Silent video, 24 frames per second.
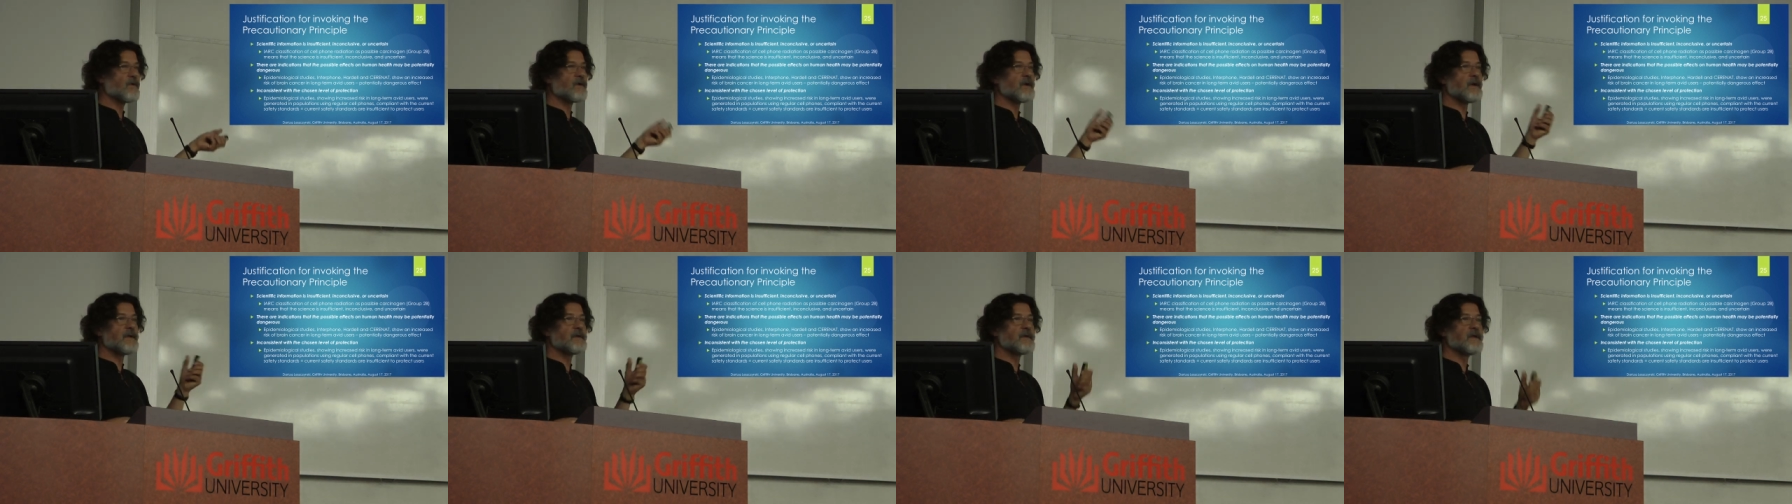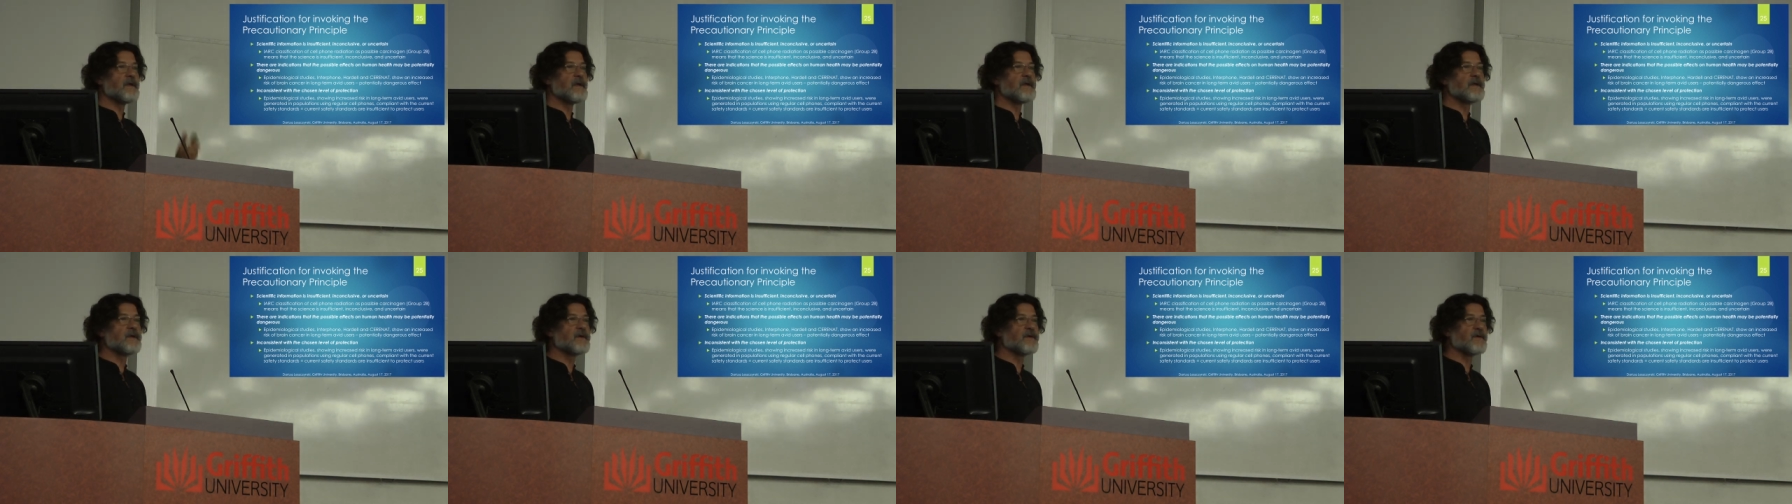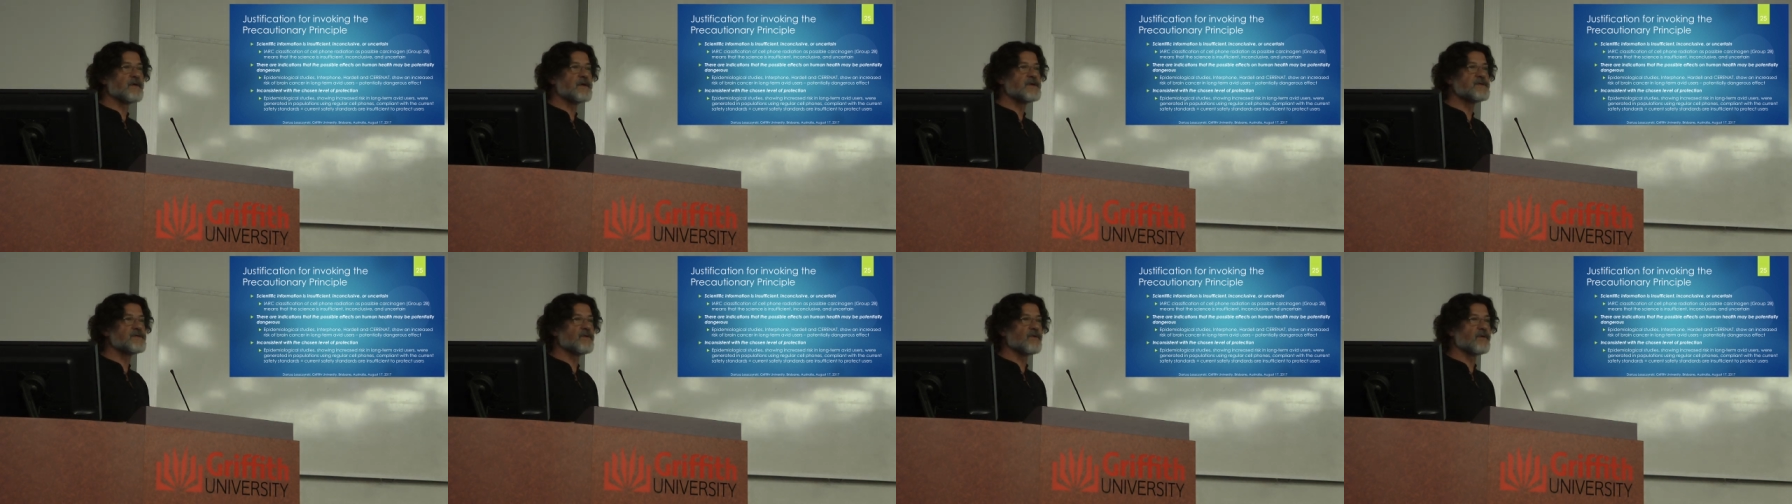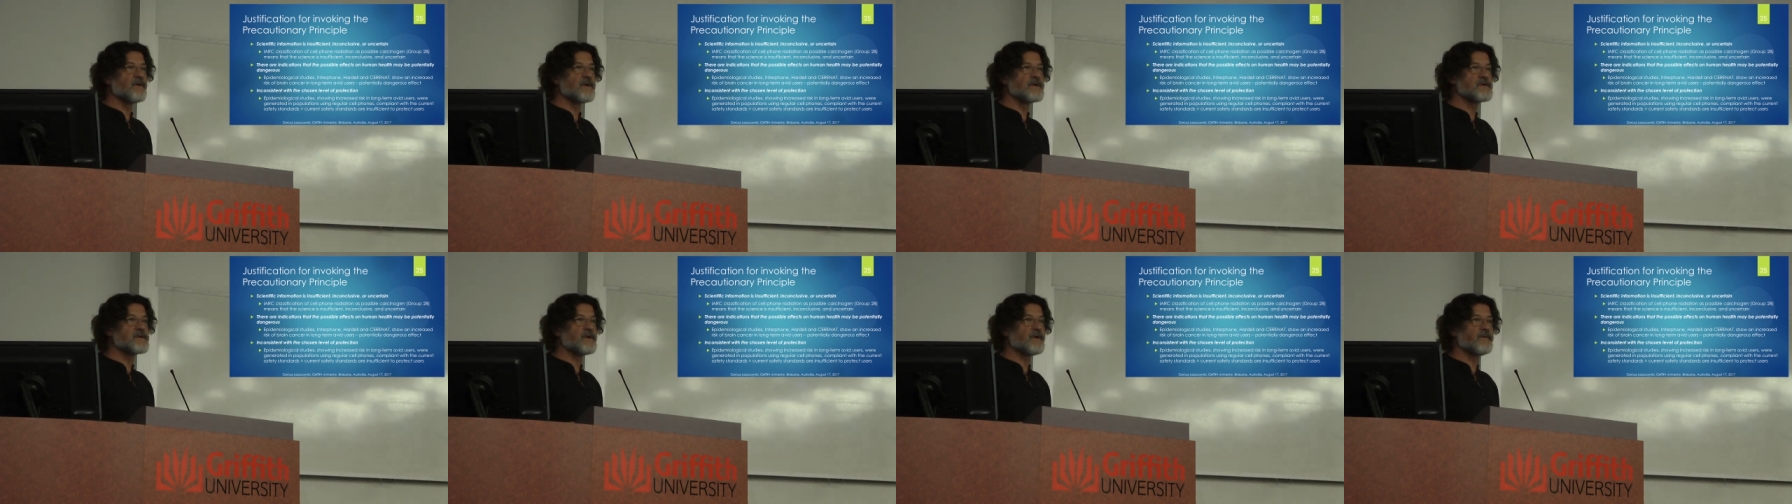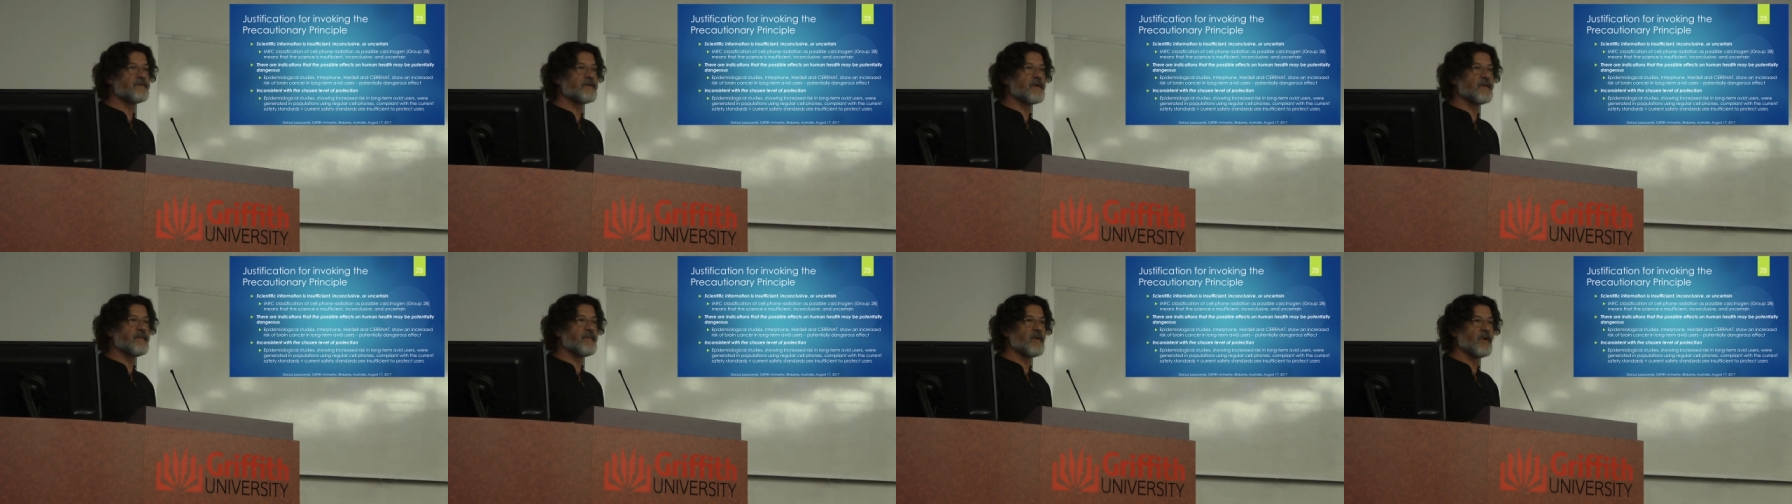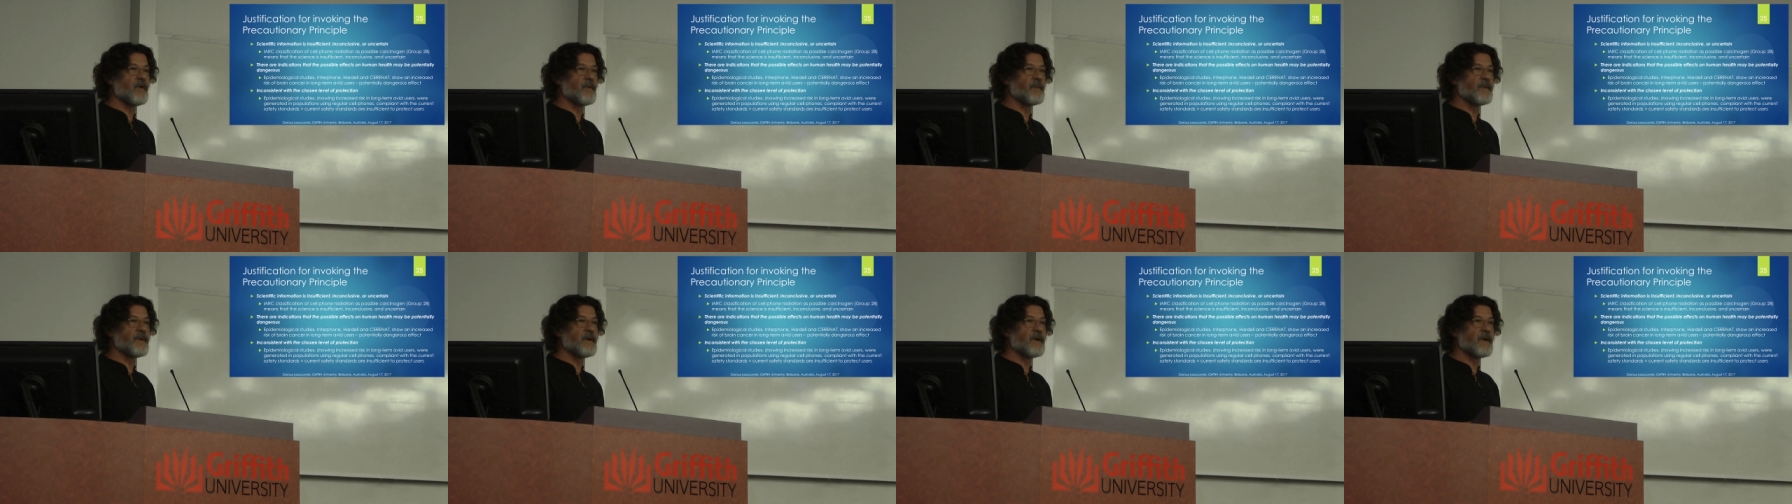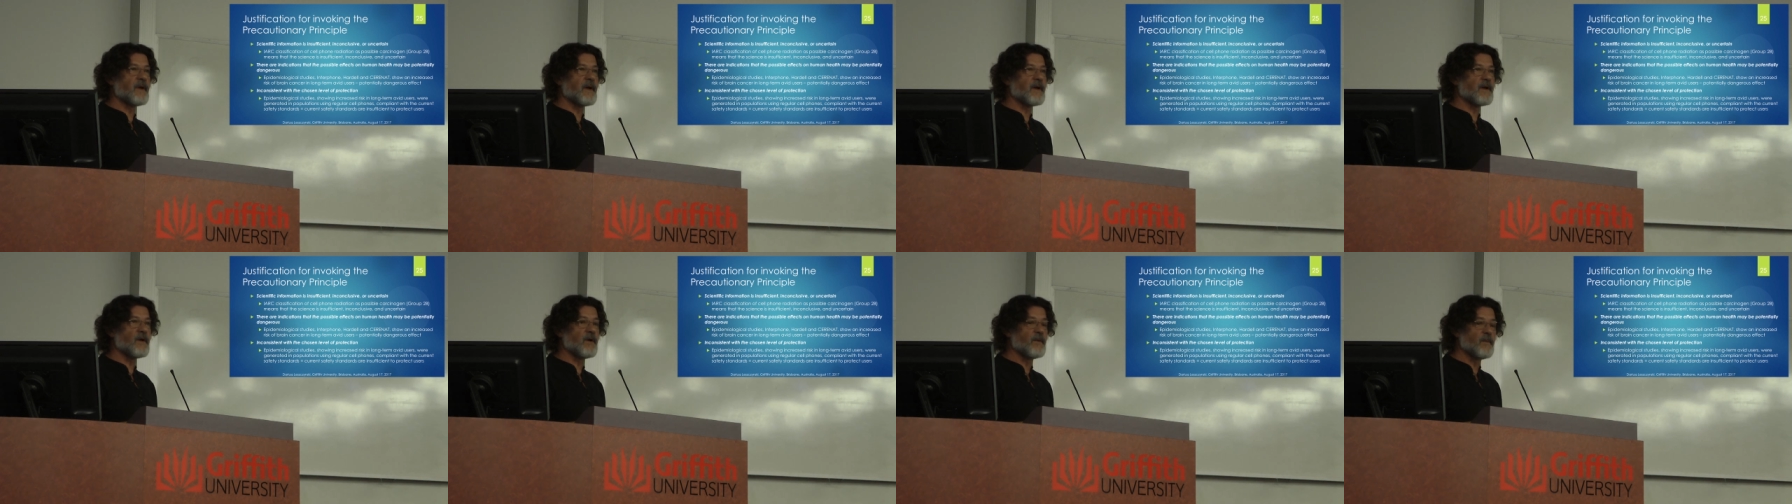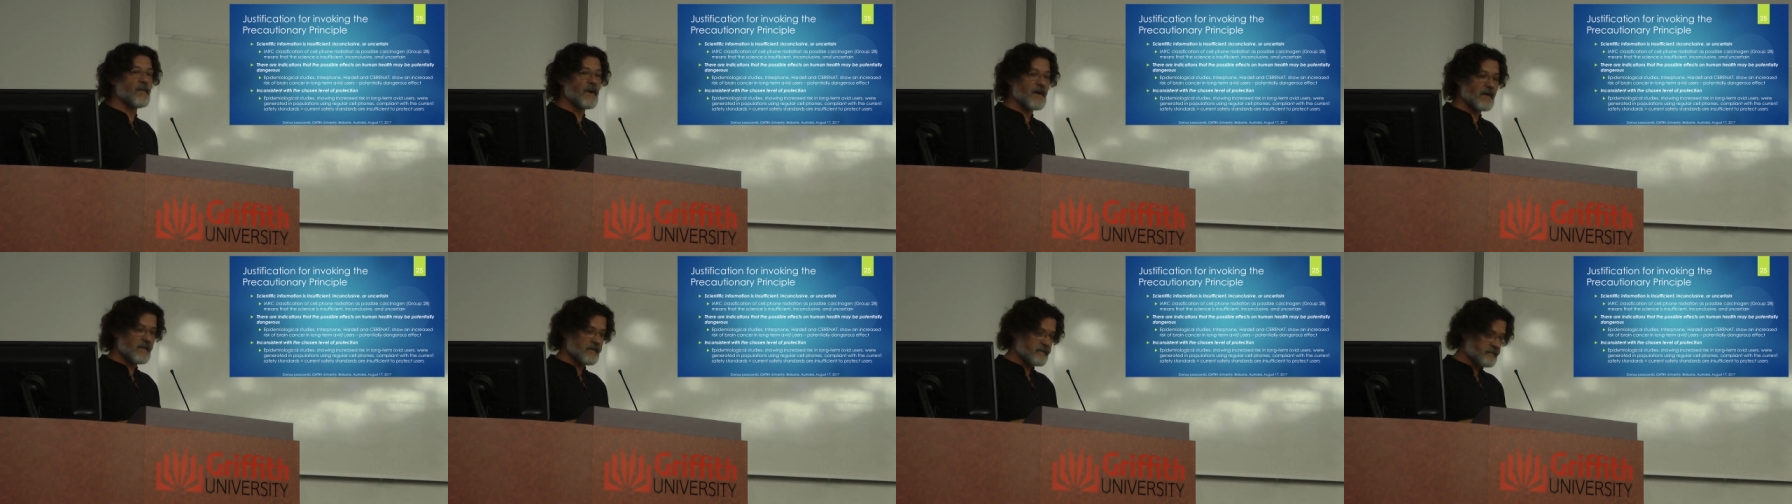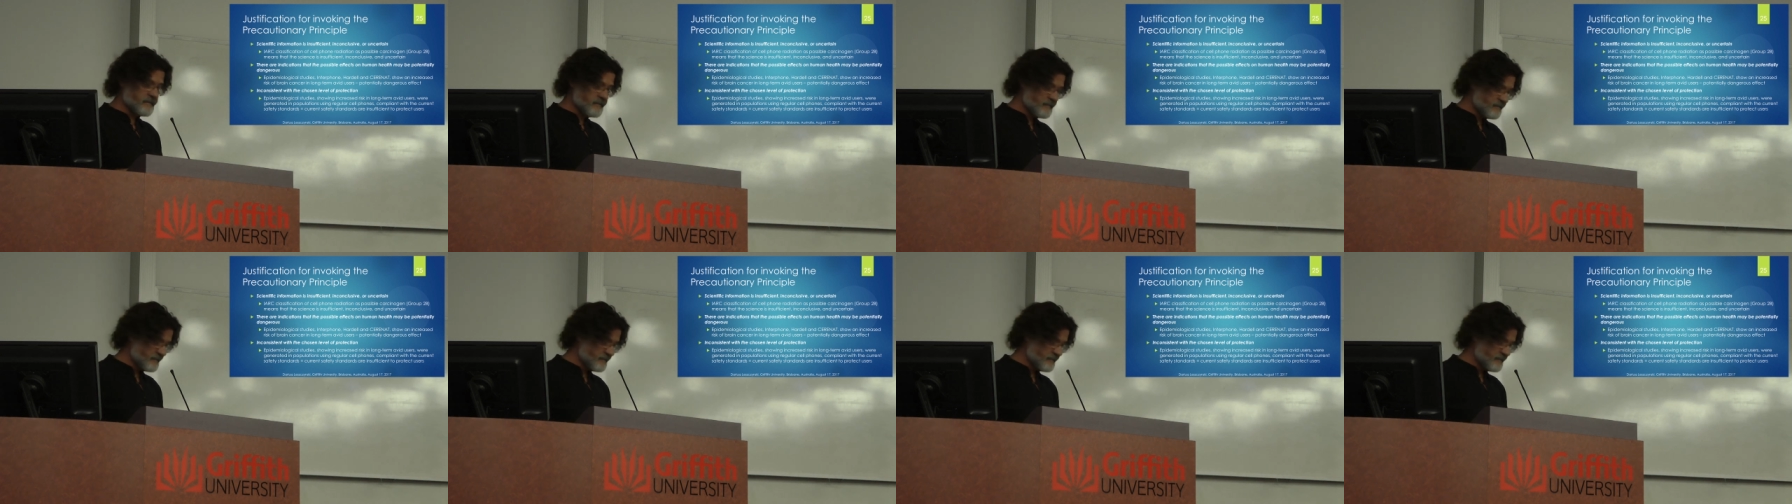you can increase your risk of developing glioma